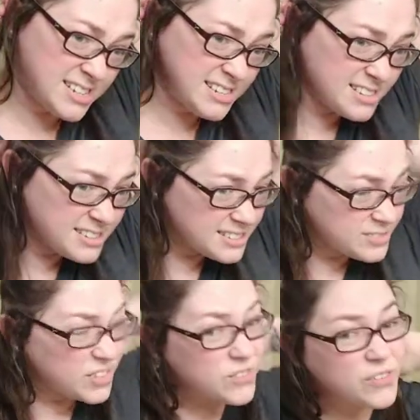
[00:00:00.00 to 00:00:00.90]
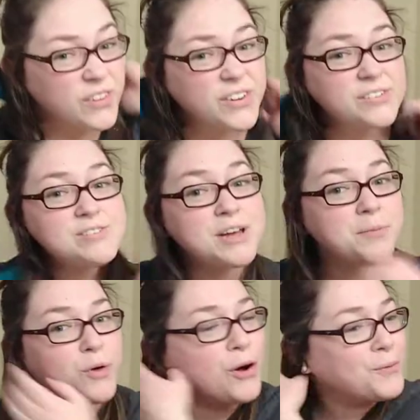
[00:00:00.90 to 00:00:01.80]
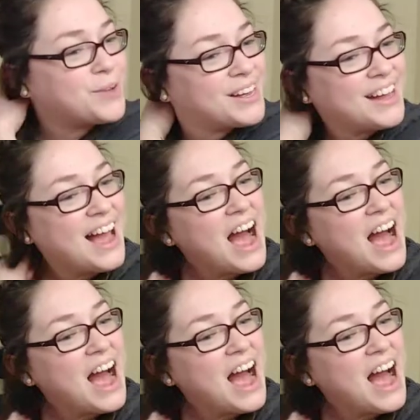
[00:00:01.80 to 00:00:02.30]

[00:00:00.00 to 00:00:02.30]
and people are probably going to say it wrong, but